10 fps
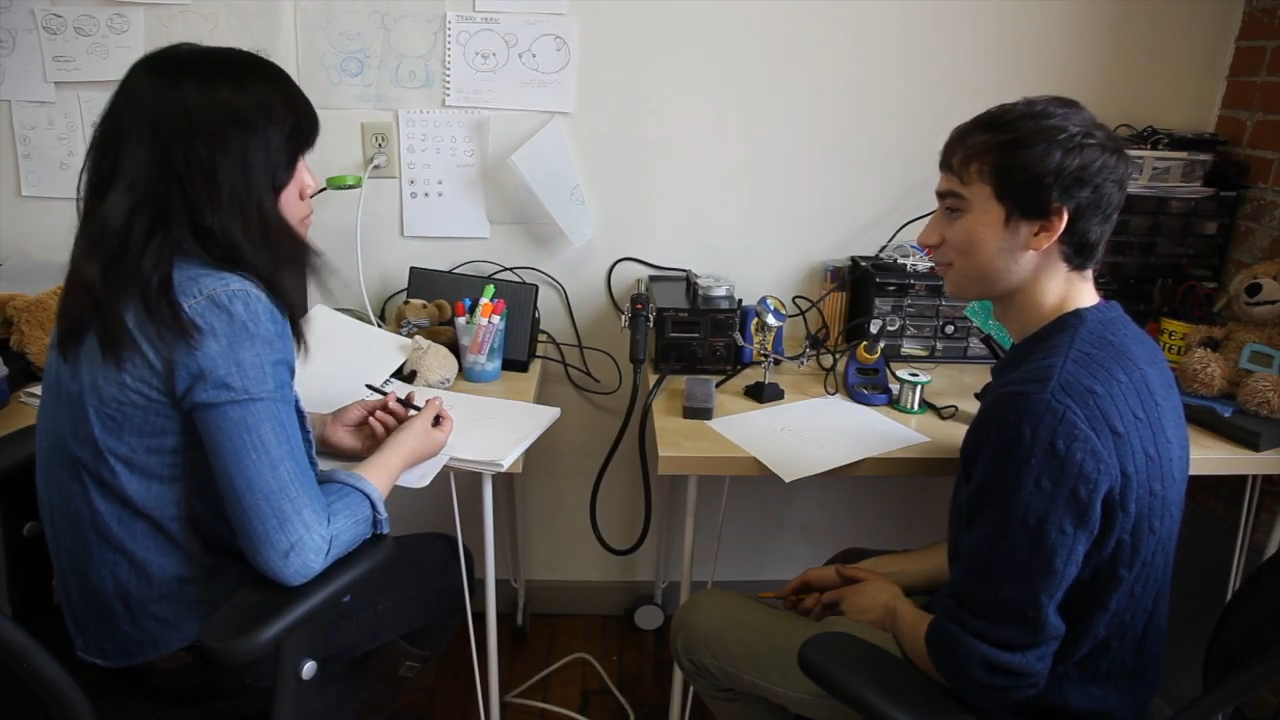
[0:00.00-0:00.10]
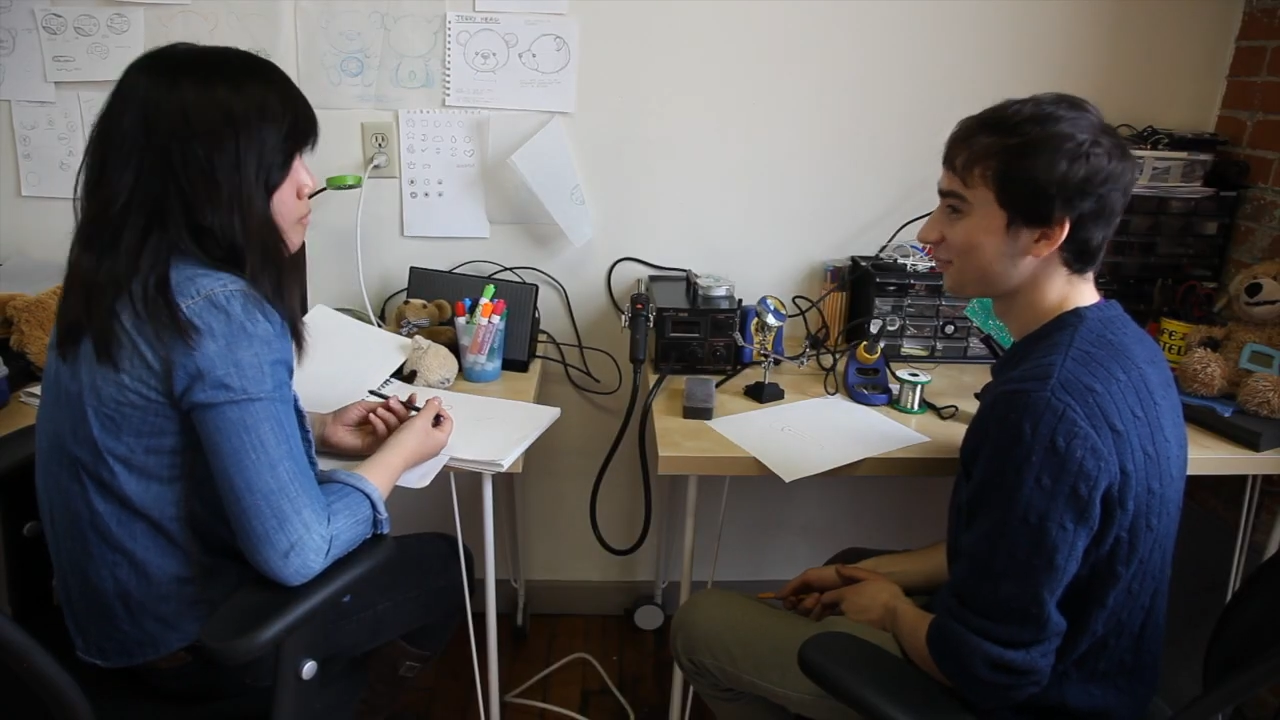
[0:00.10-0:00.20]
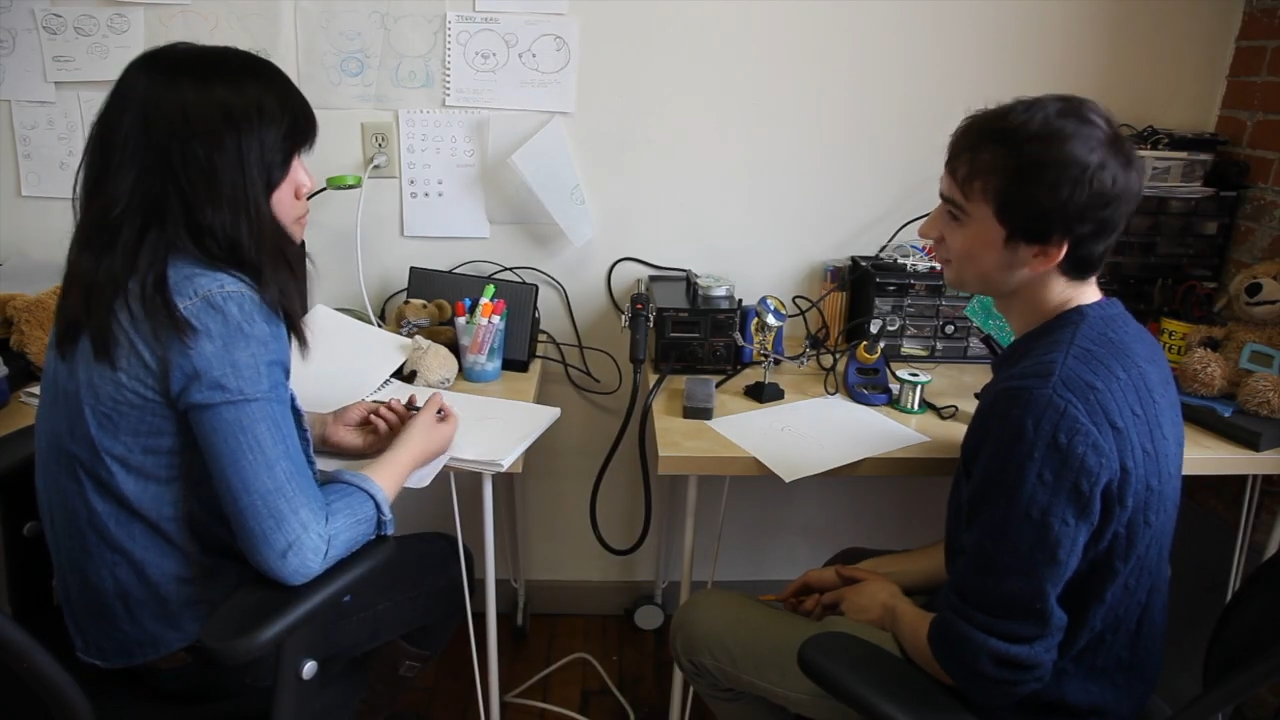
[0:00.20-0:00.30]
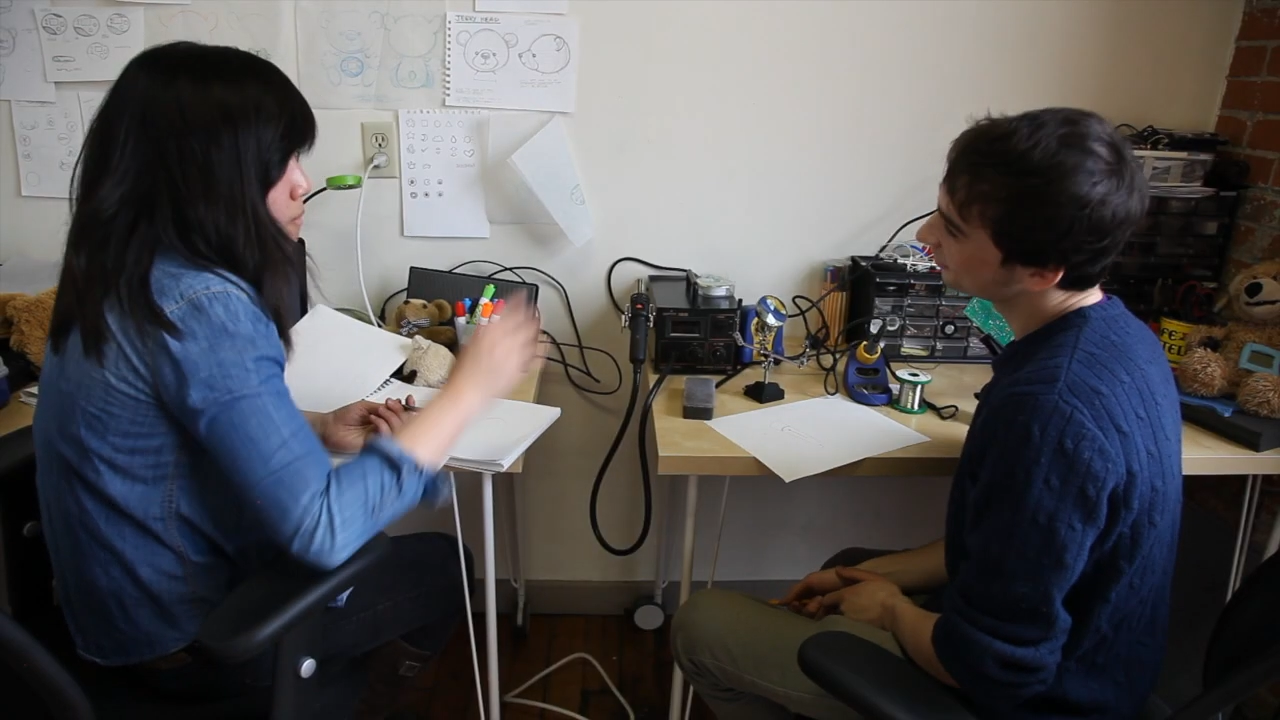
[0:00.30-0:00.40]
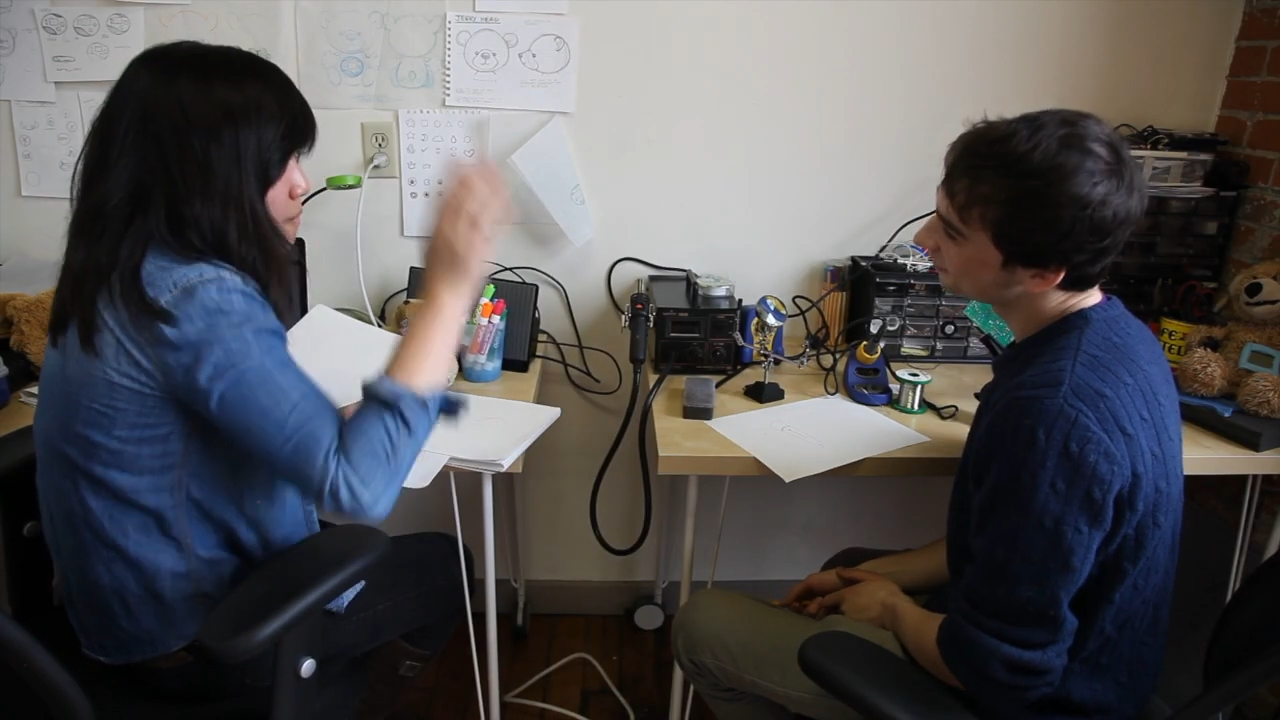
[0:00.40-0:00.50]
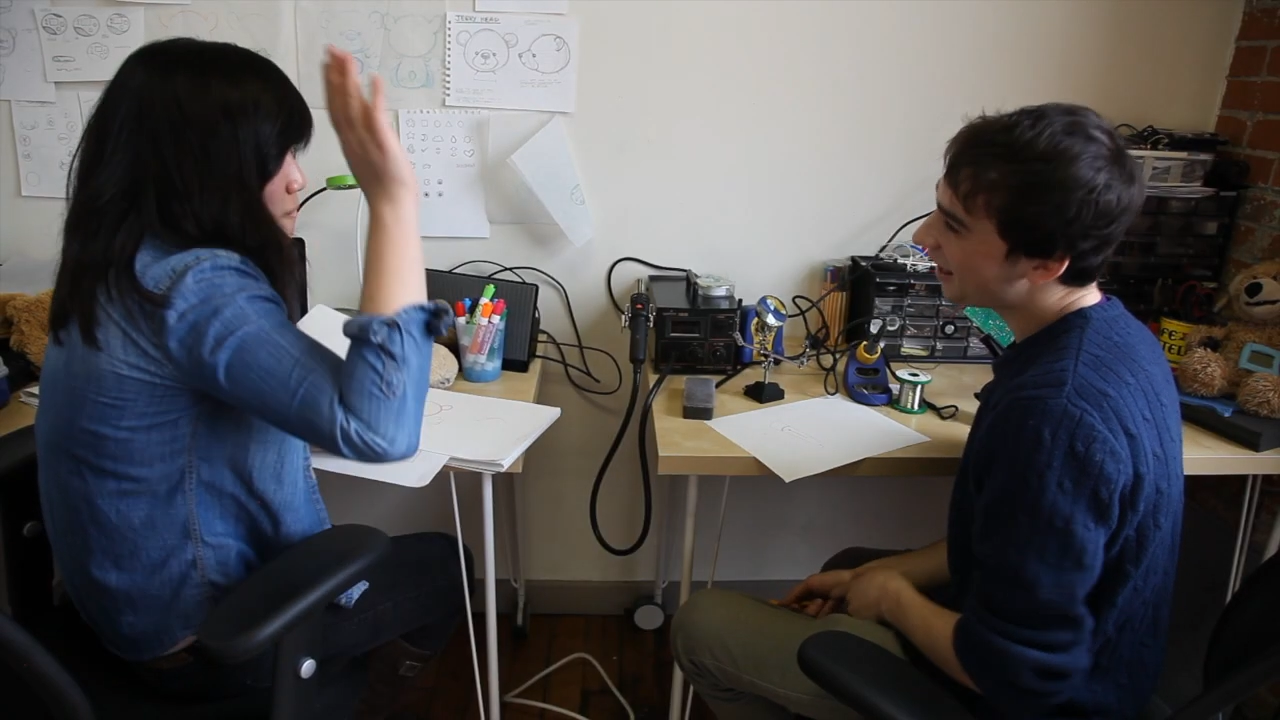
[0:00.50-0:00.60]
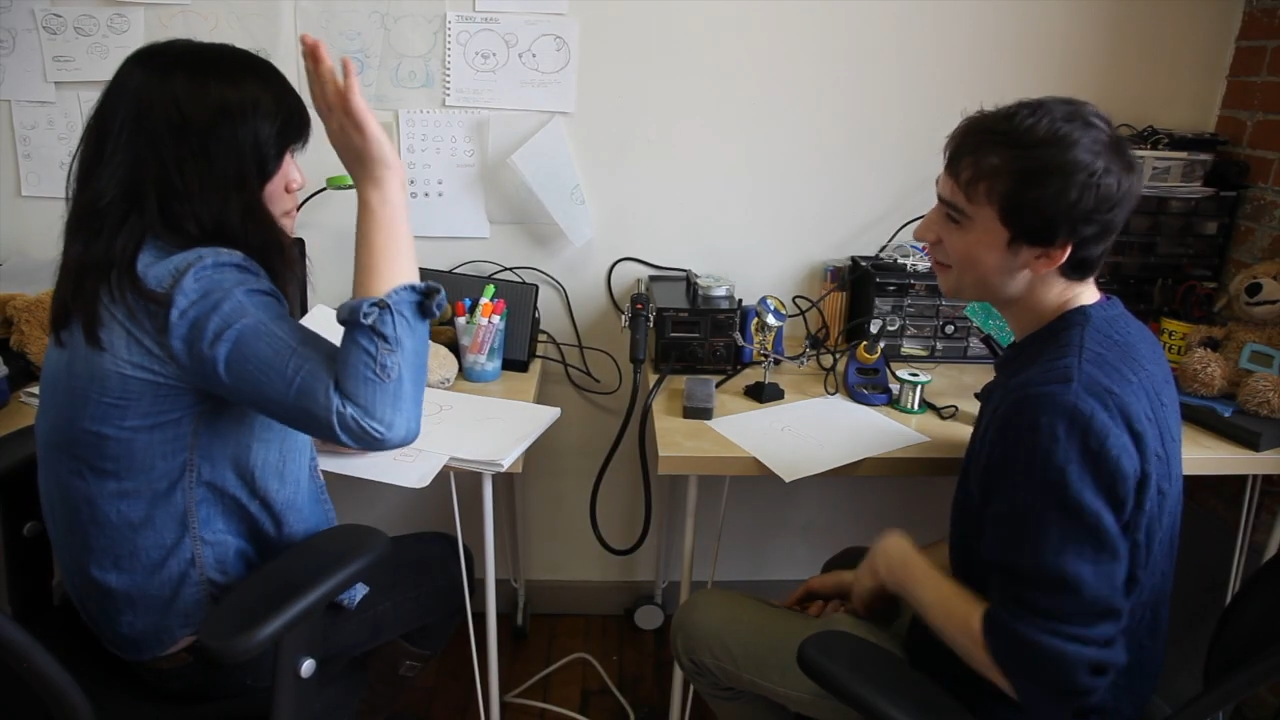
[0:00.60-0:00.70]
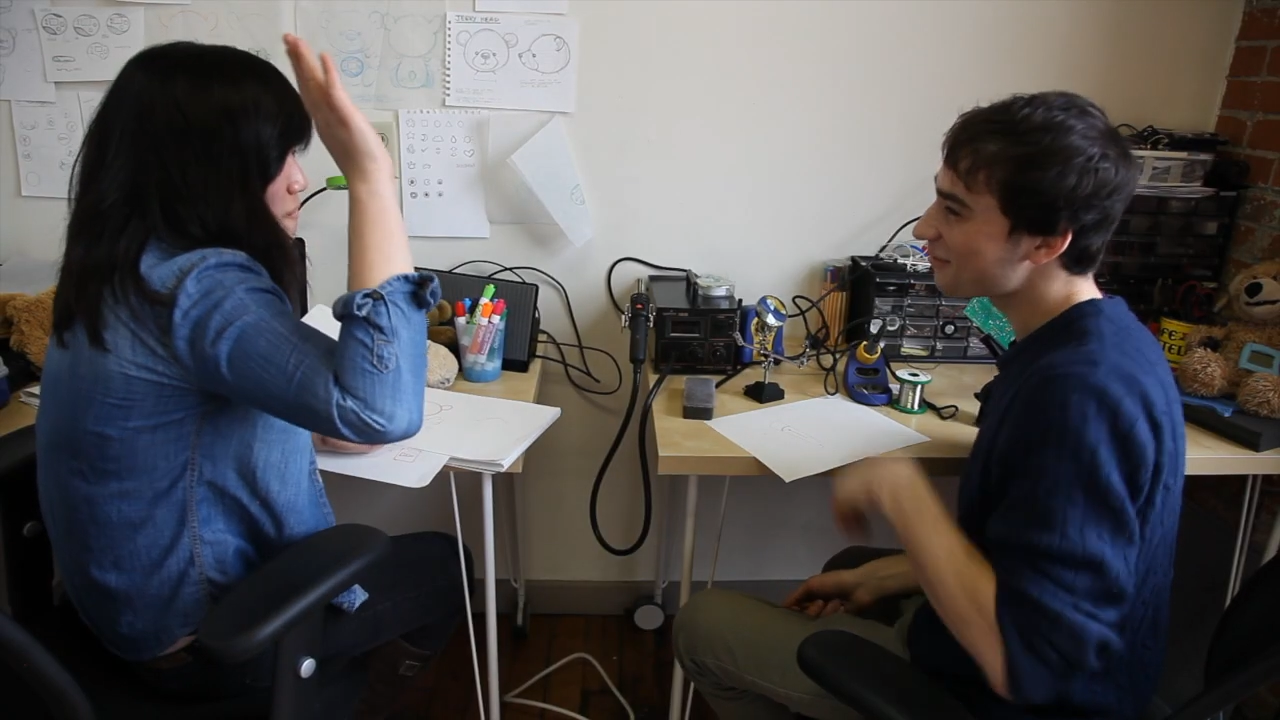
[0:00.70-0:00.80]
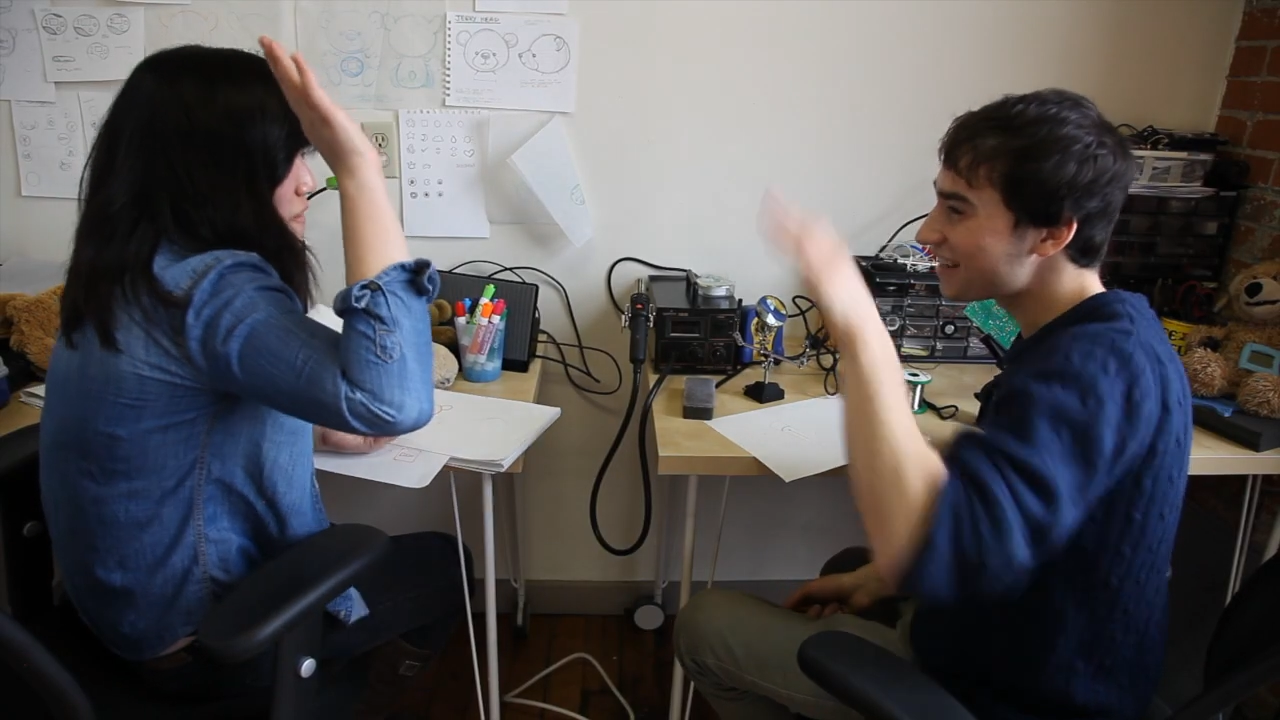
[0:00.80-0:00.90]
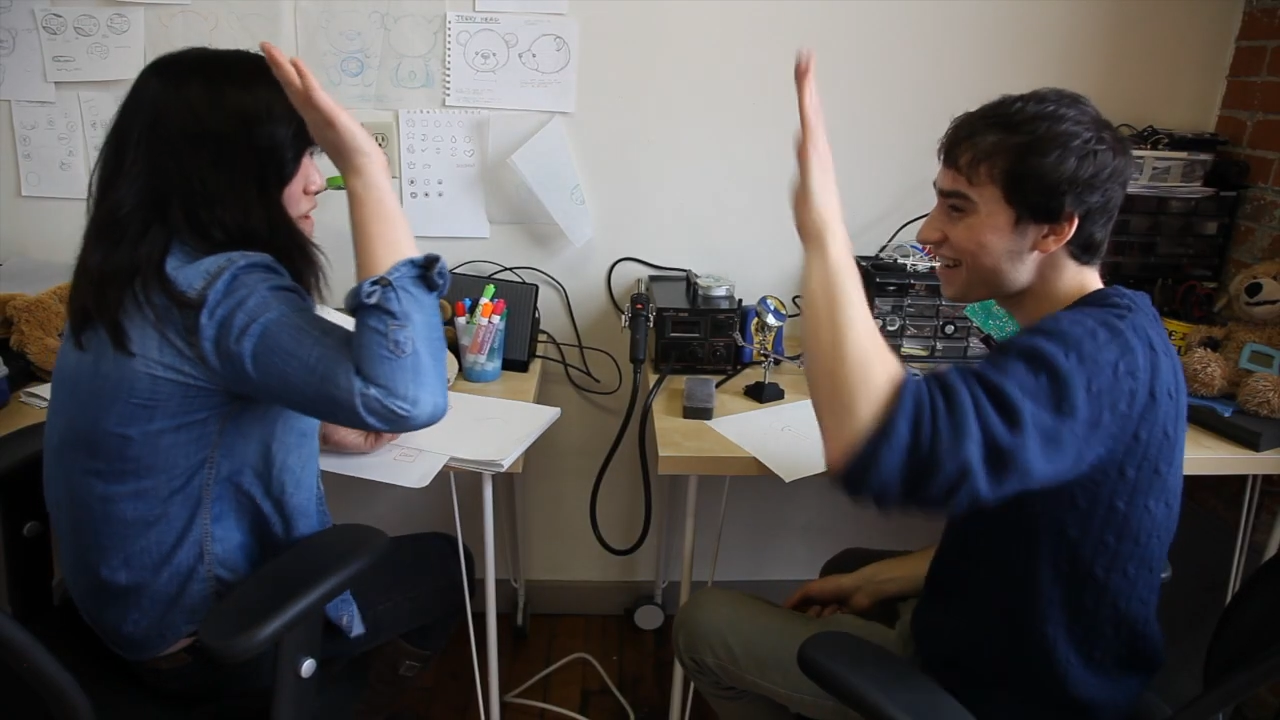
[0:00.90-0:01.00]
and we're back
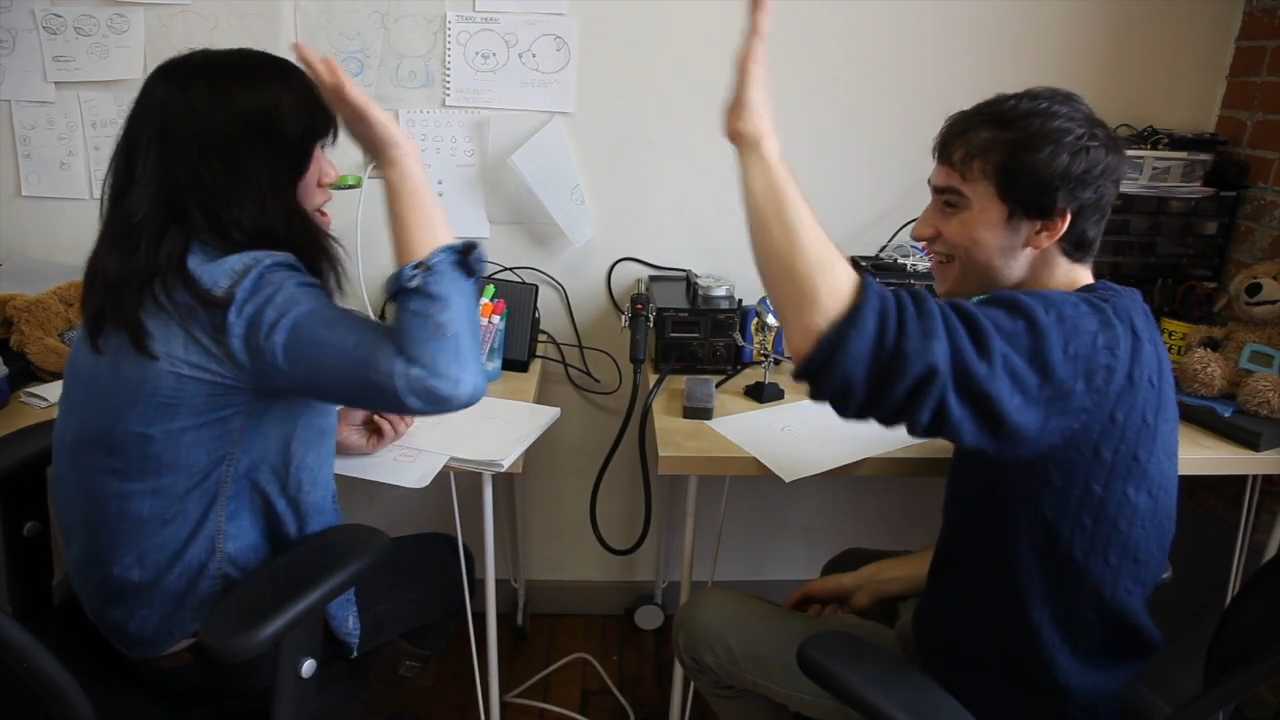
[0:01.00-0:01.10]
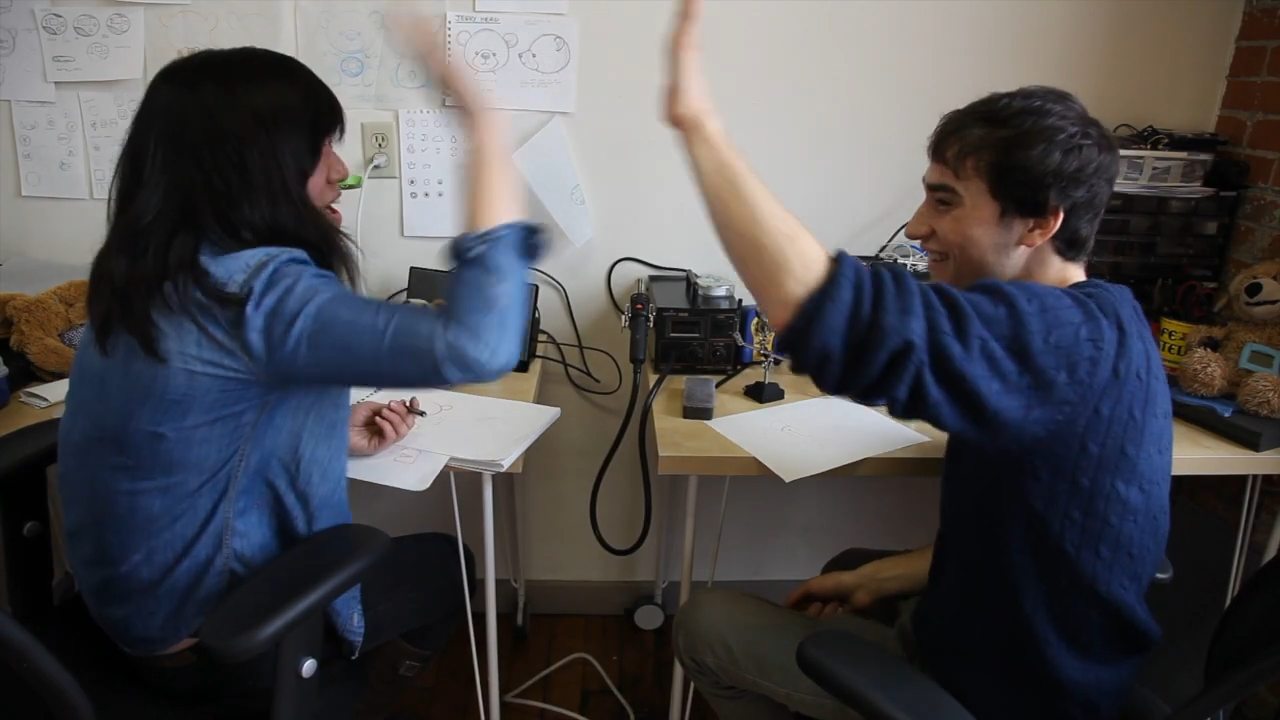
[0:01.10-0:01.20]
in our work